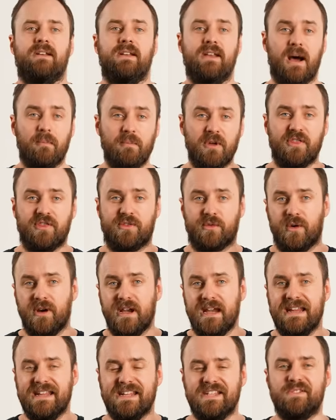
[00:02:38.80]
Number
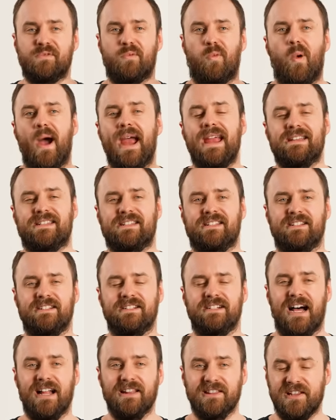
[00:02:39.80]
3 is weight.
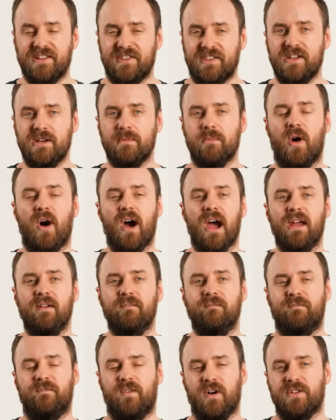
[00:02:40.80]
A lithium
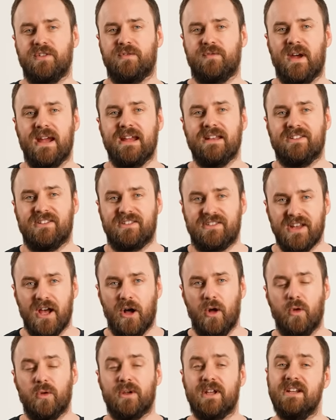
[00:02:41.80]
iron phosphate
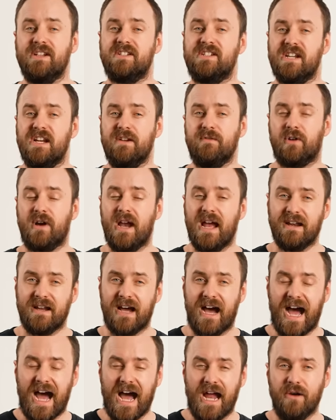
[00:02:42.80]
cell can achieve around
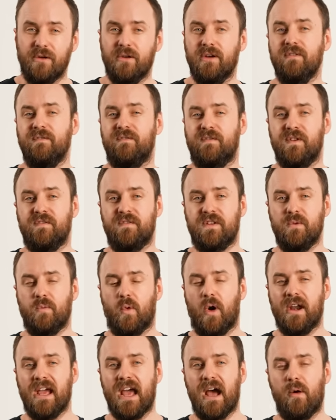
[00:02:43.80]
150
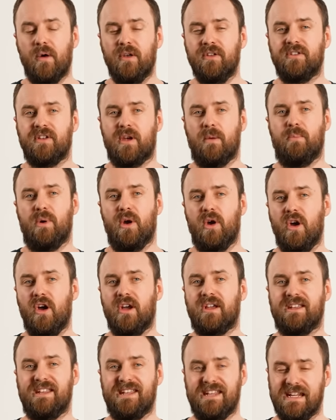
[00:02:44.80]
watt hours
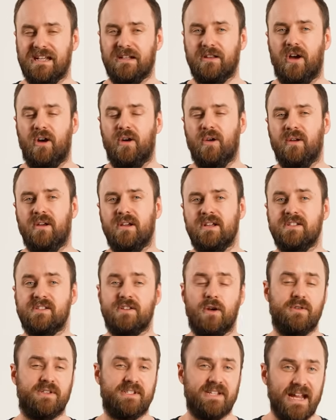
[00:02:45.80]
per kilo.
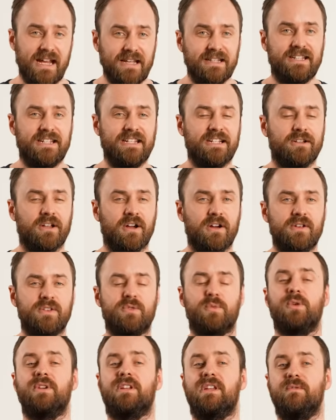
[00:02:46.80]
So 10
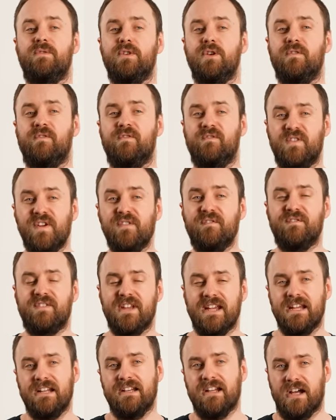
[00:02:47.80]
kilos would give you
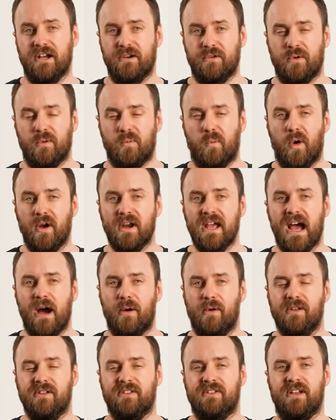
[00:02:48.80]
1500 watt
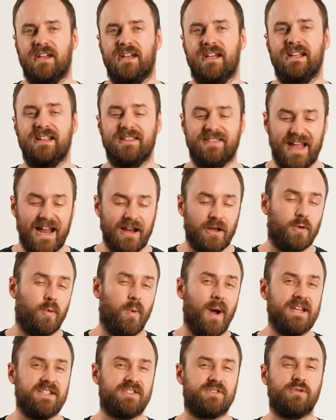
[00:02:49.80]
hours. That
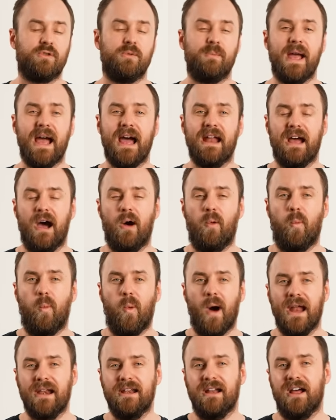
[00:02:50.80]
equates to about a
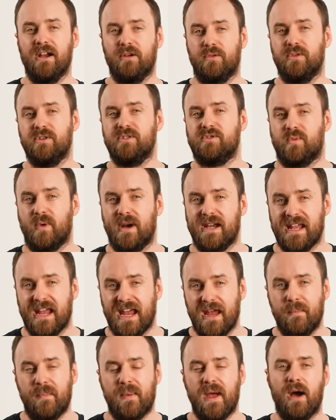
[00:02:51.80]
120
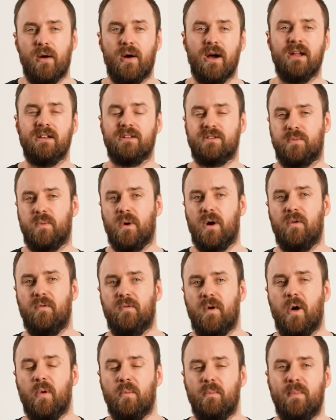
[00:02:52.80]
amp hour 12
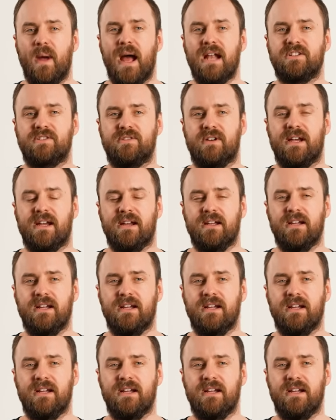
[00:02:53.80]
volt battery.